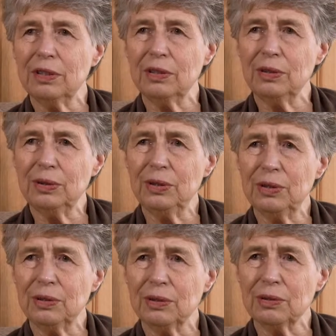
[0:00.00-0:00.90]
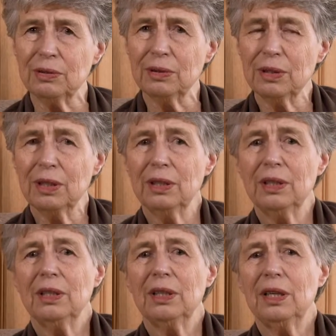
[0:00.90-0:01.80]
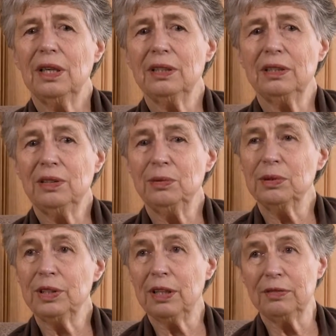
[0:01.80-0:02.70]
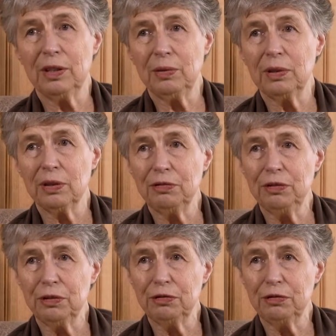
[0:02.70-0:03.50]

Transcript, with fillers: he used to and he was having quite a few